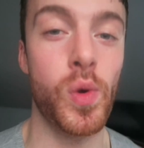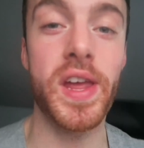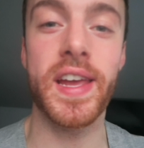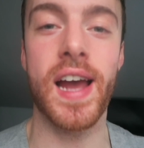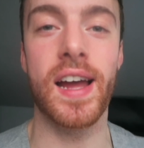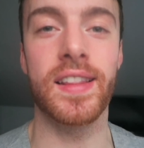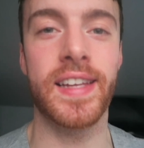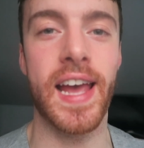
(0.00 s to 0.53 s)
we
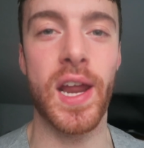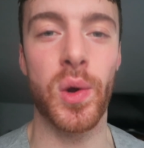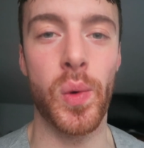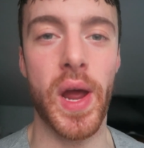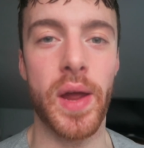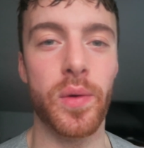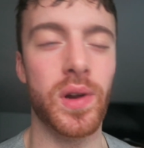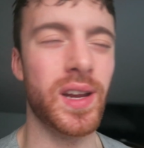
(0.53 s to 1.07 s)
can't get
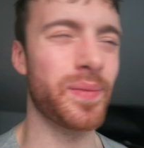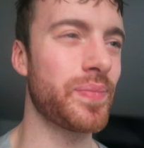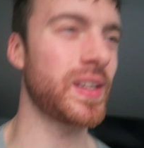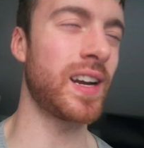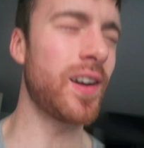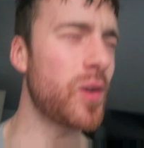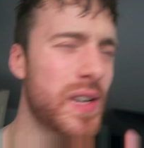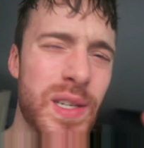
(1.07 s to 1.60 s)
away with it.
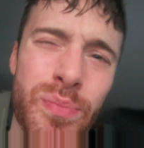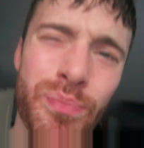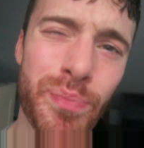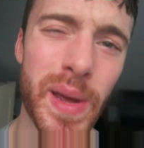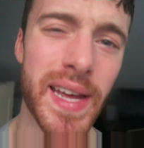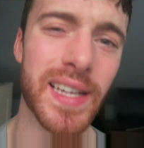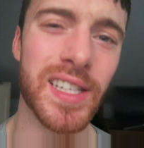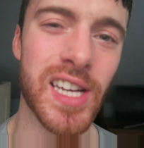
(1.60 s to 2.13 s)
I know these
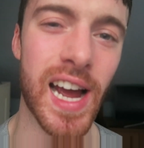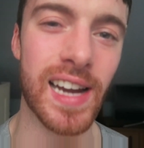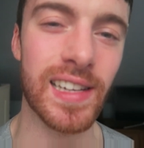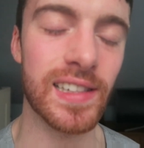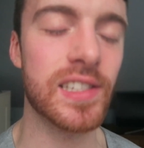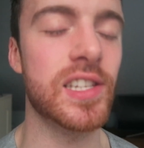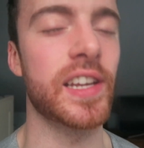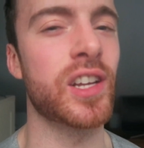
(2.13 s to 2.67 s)
big
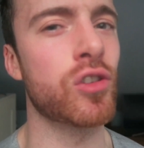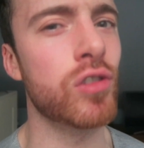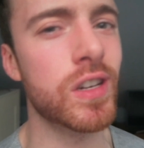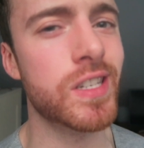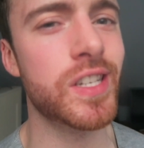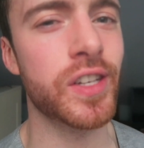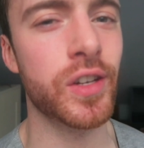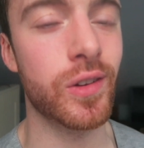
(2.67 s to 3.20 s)
channels like
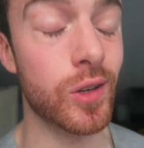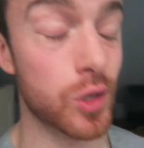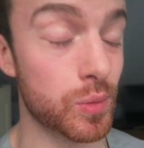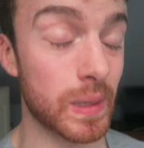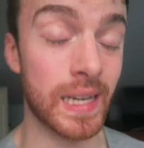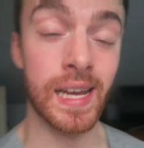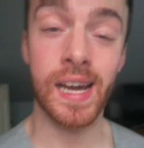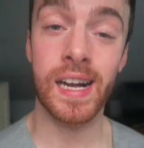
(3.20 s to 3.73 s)
Christian
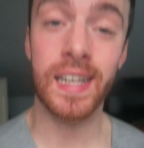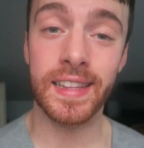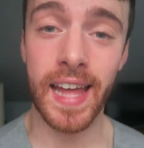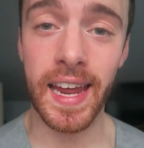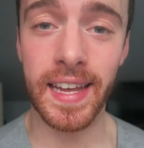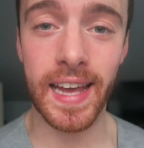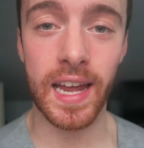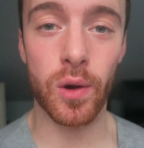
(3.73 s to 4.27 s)
Guzman,
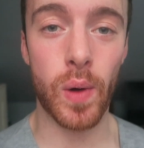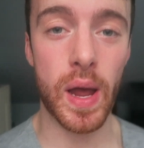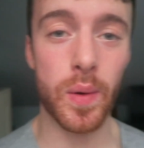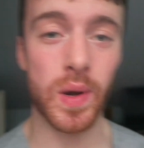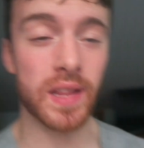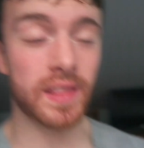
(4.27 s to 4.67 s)
they can get away